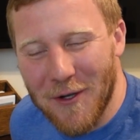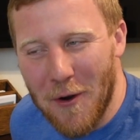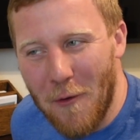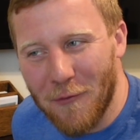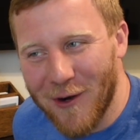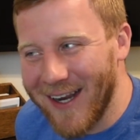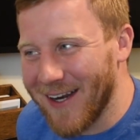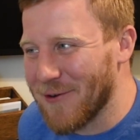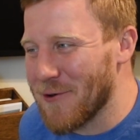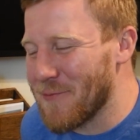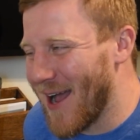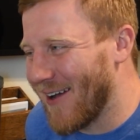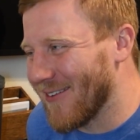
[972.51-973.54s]
over
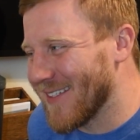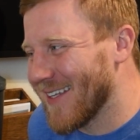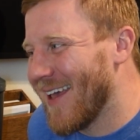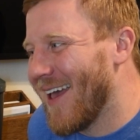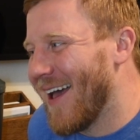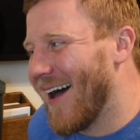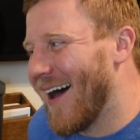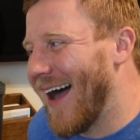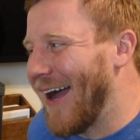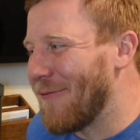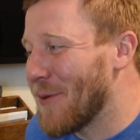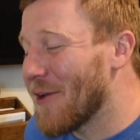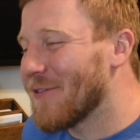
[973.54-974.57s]
800 pounds.
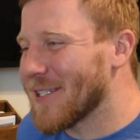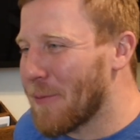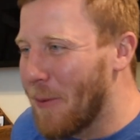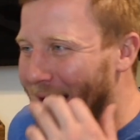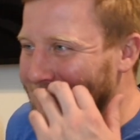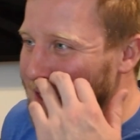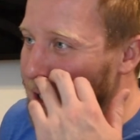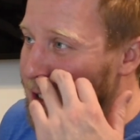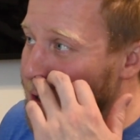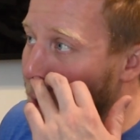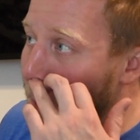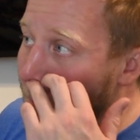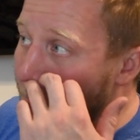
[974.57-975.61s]
Bit of a surprise there.
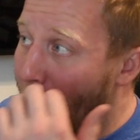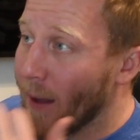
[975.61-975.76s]
So